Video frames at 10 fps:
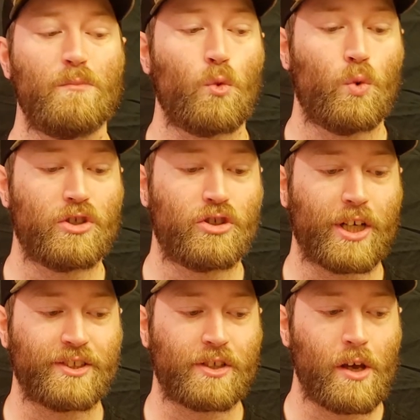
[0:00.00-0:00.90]
was
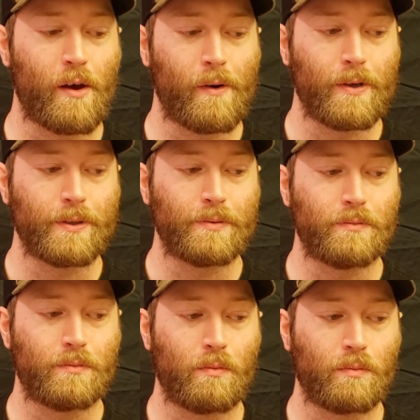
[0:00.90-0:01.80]
just,
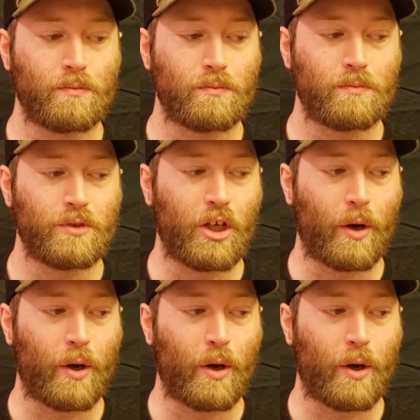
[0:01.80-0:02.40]
you know,